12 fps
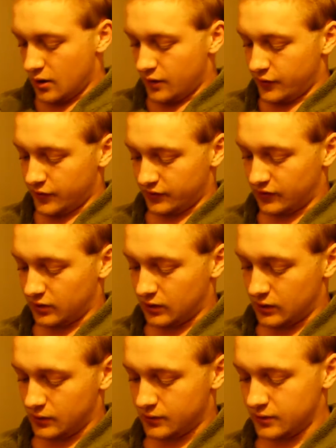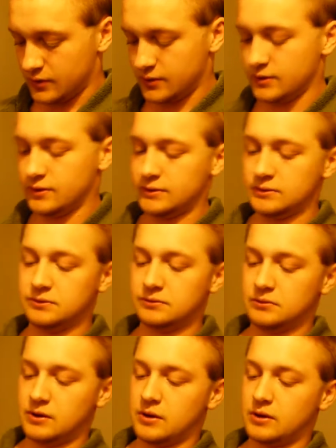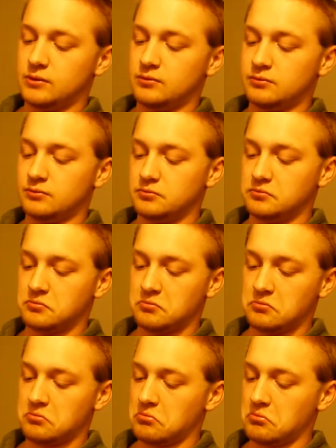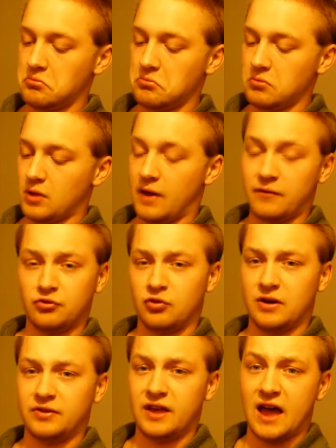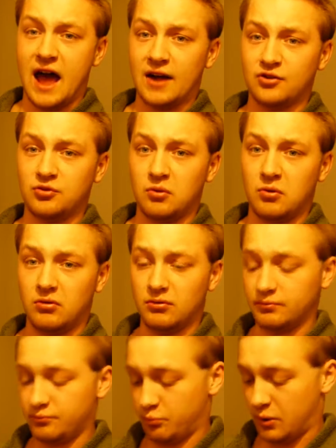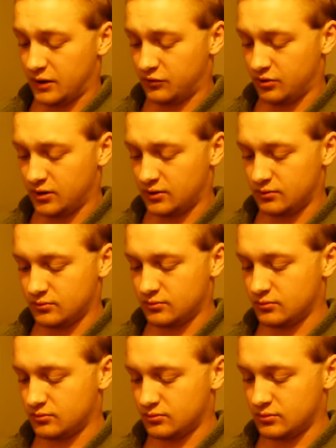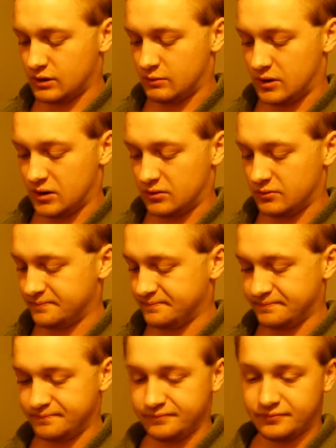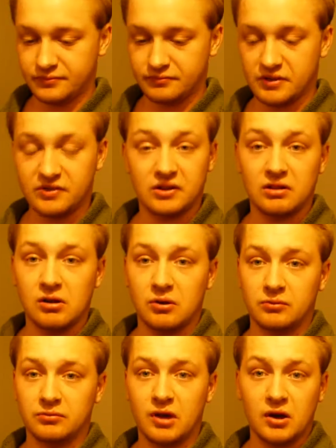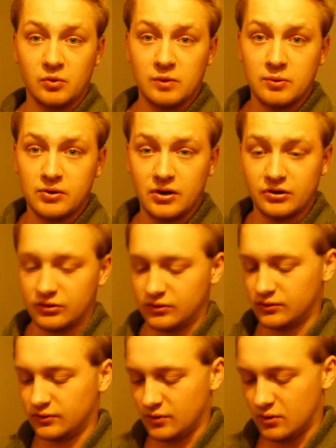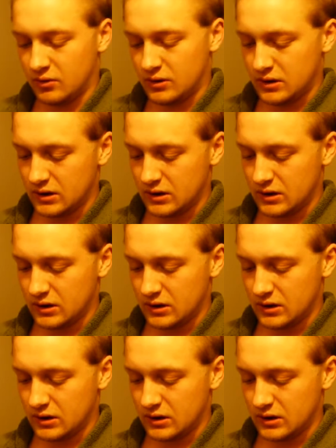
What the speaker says: for this clone. I mean, I haven't tried the actual Patriot. I mean, it's a clone, not a reproduction, so,